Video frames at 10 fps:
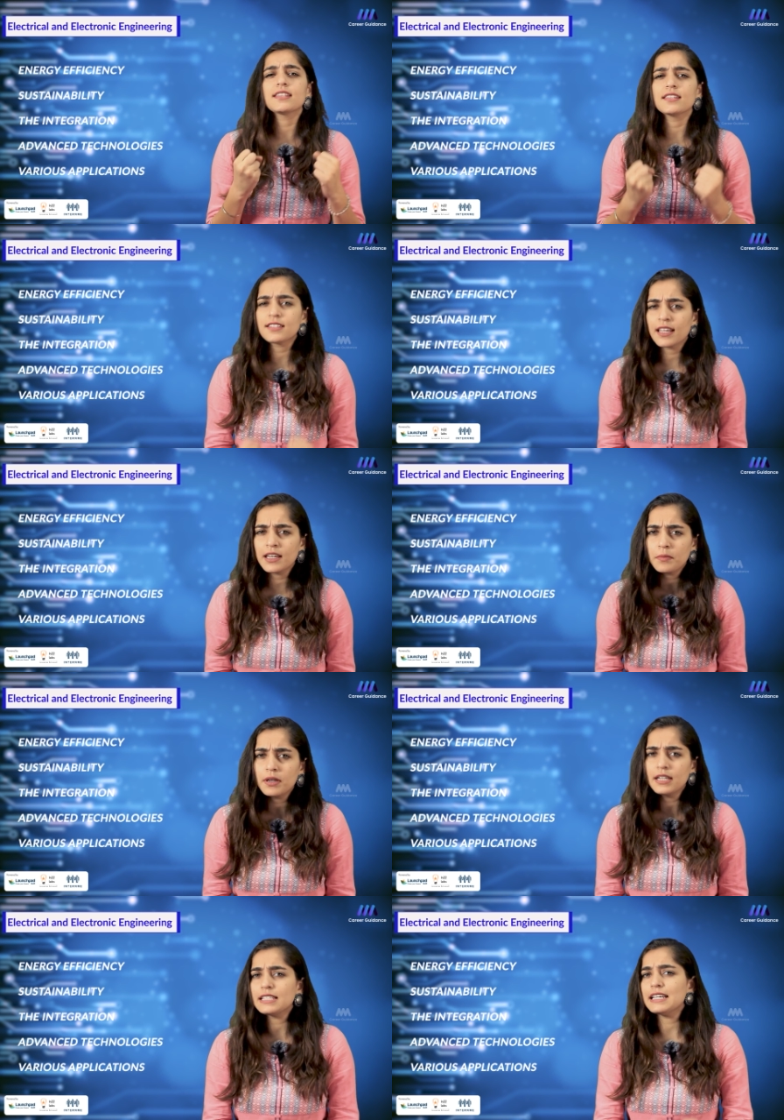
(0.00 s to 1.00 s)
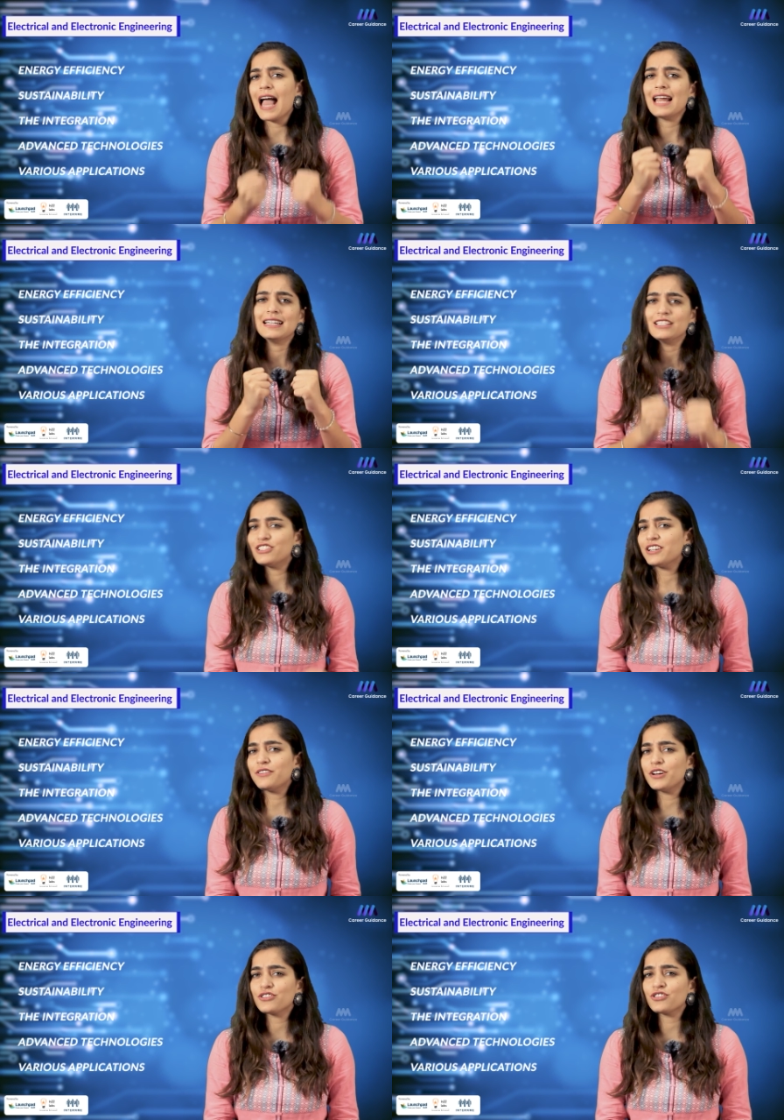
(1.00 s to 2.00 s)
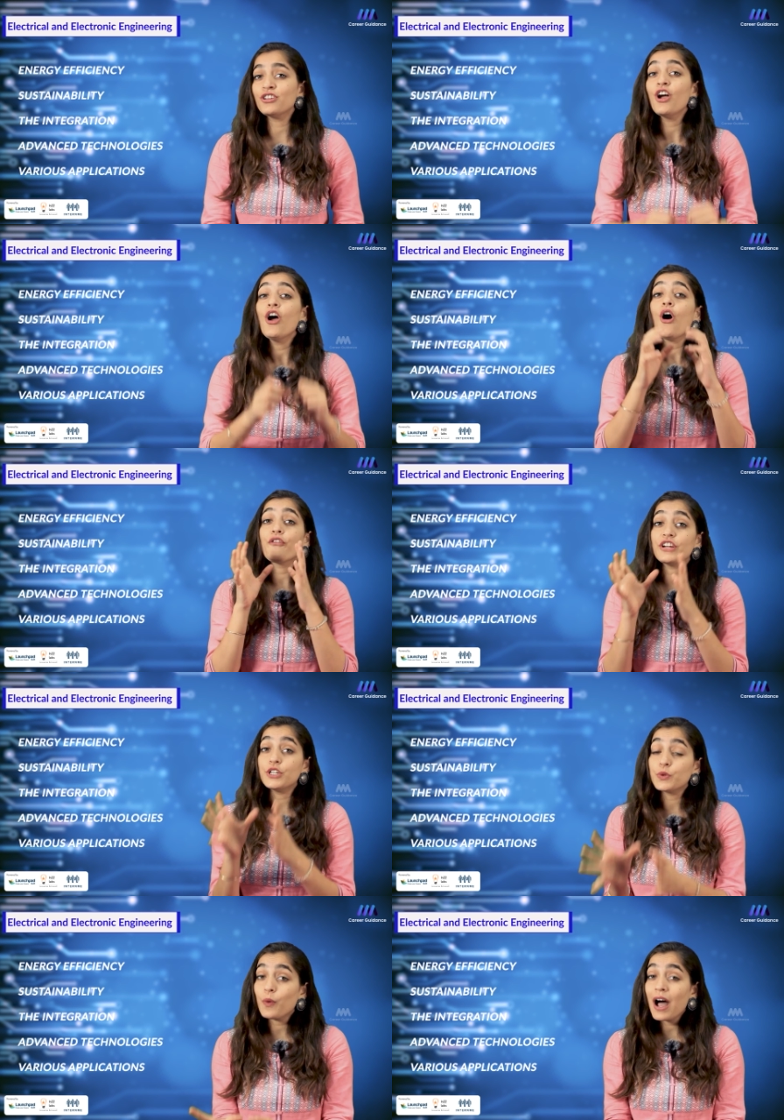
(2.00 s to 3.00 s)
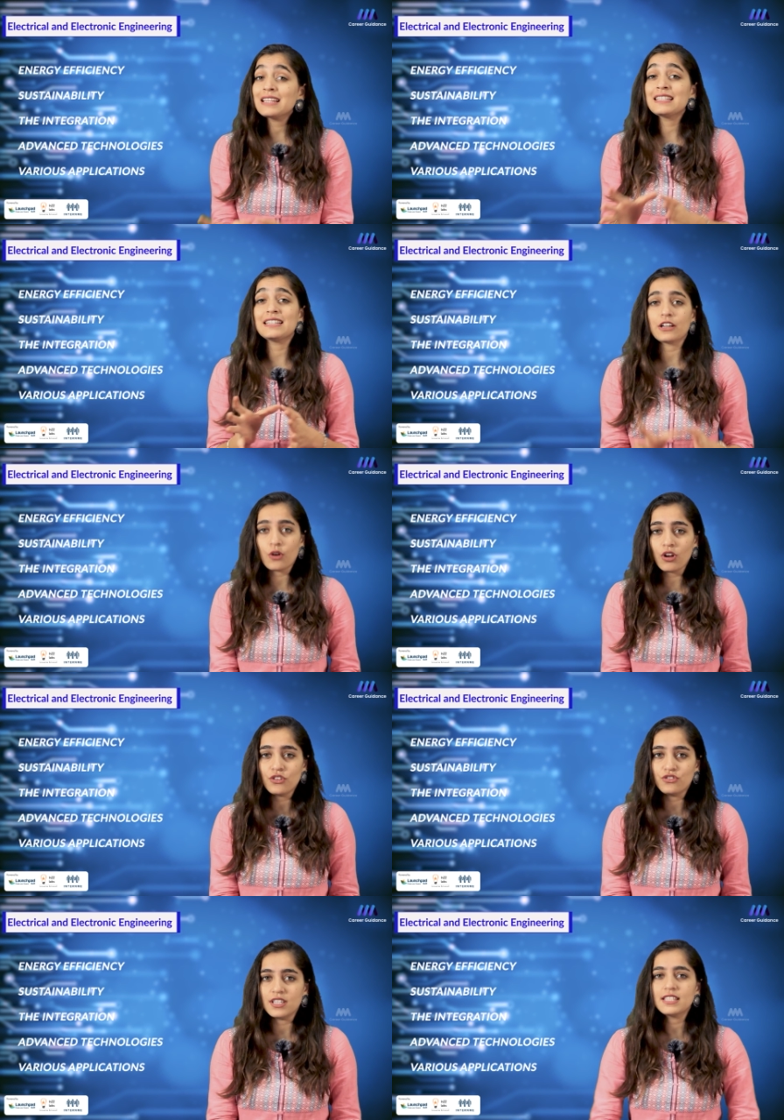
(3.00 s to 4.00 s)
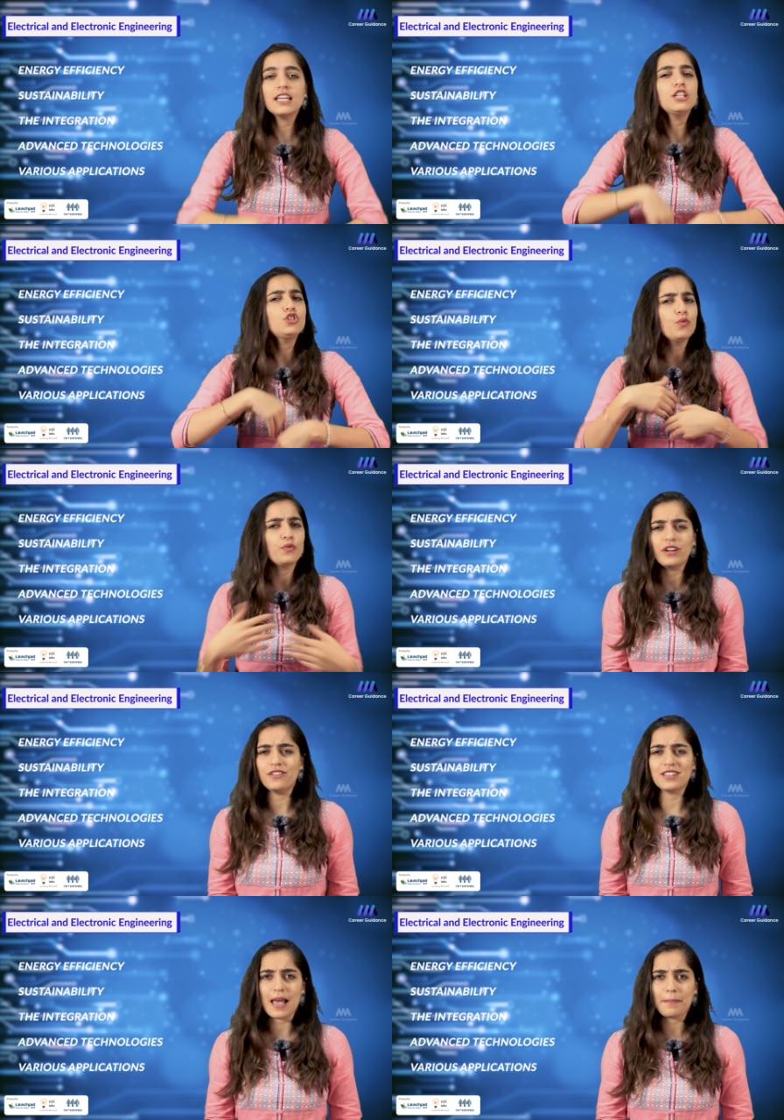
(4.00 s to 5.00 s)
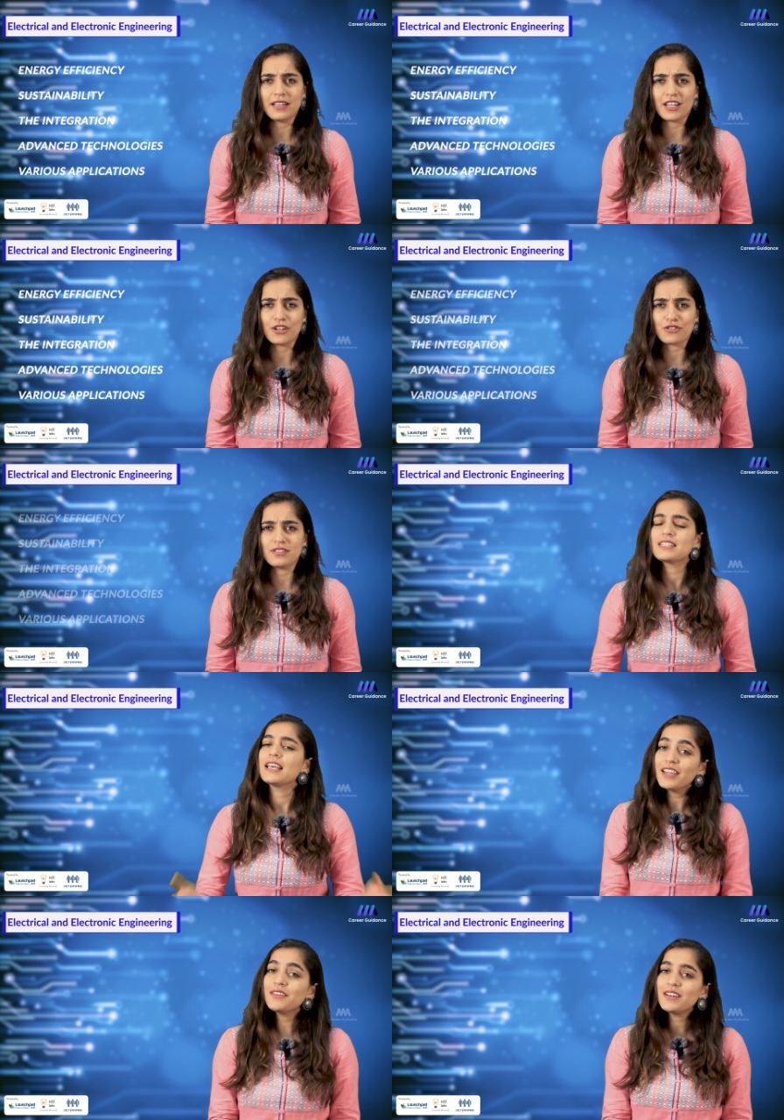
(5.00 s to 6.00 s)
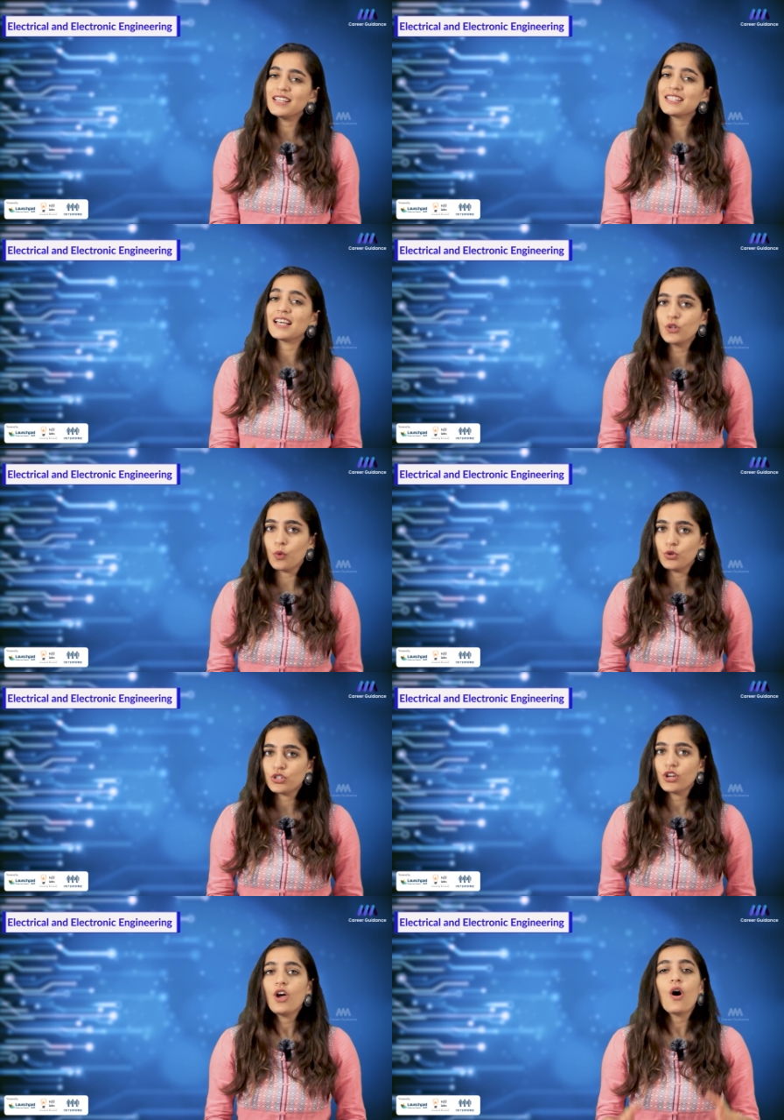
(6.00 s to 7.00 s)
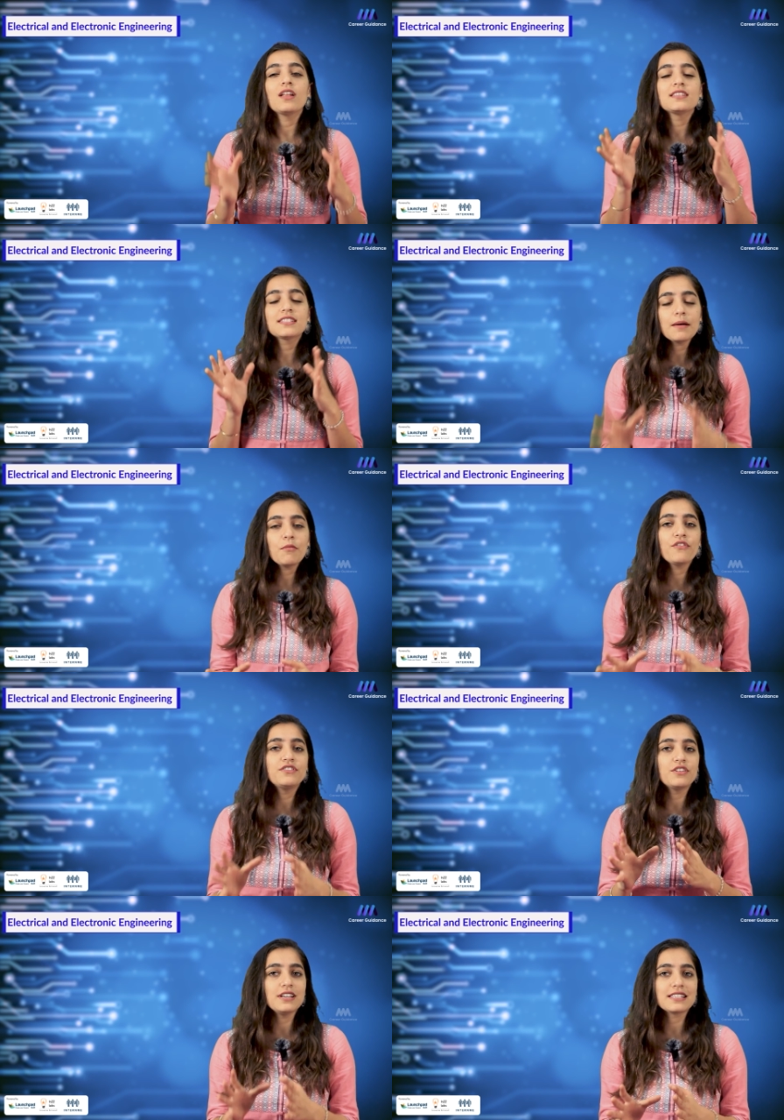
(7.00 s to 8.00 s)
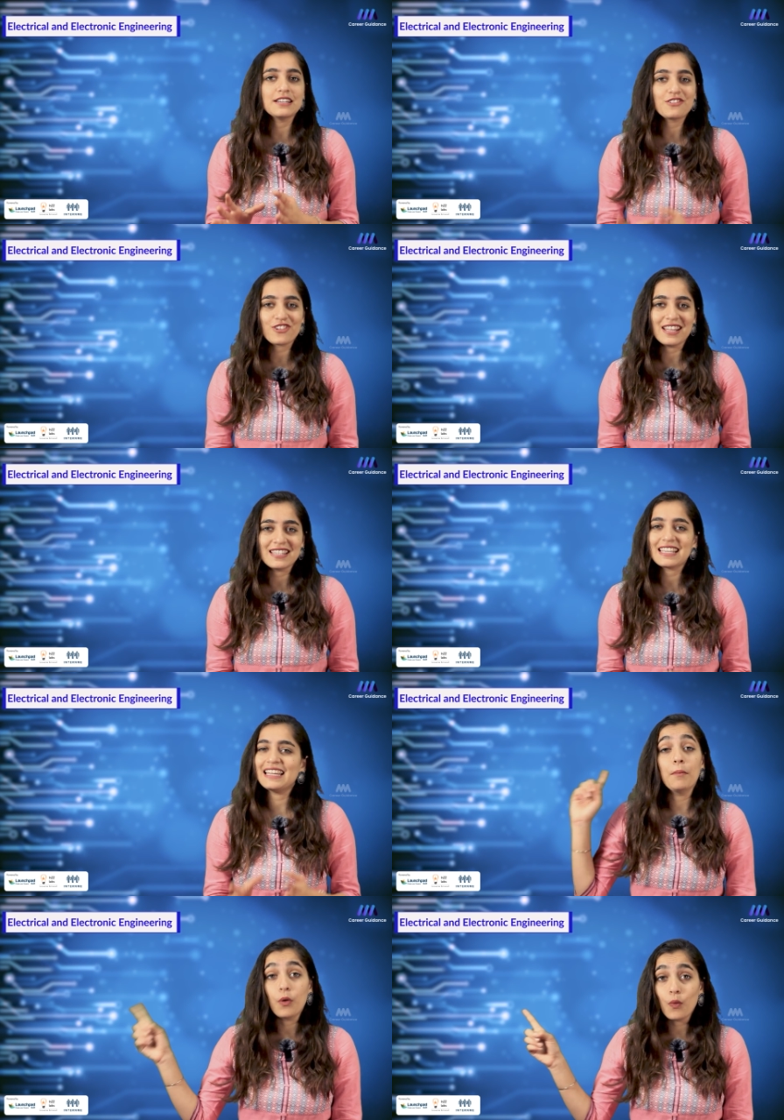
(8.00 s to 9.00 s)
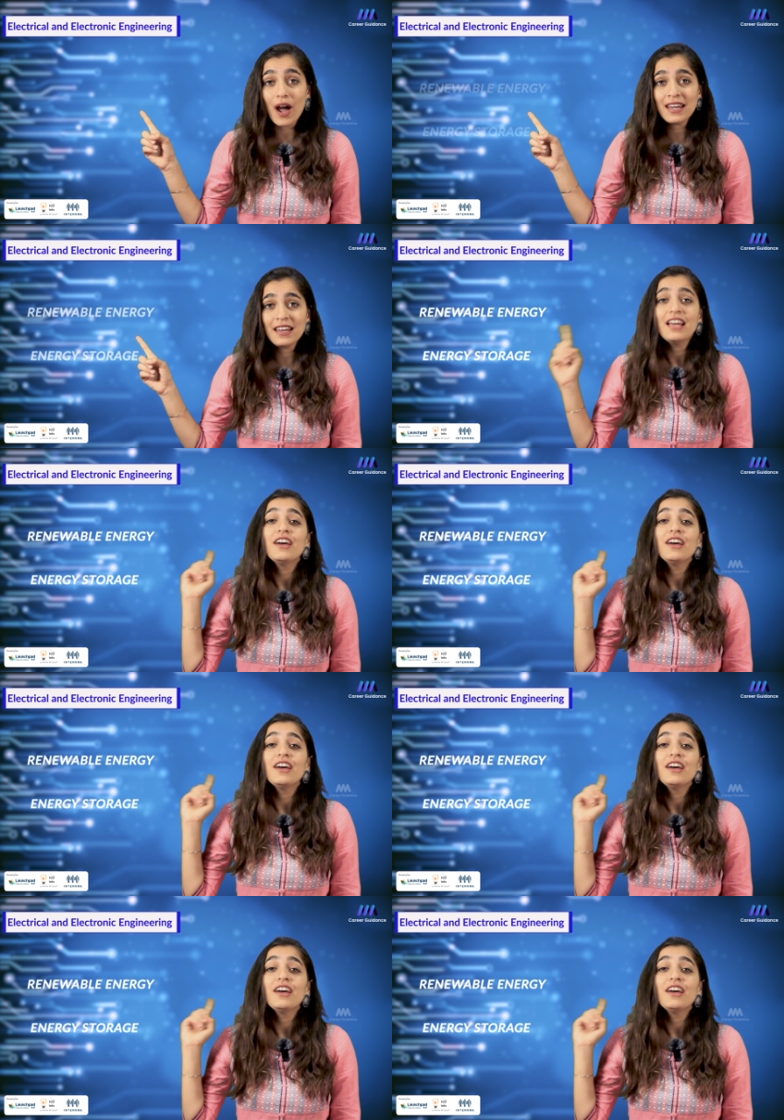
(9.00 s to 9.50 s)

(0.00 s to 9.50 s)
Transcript: sustainability, and integration of advanced technologies into various applications. Here is a note on some of the recent trends. Number 1,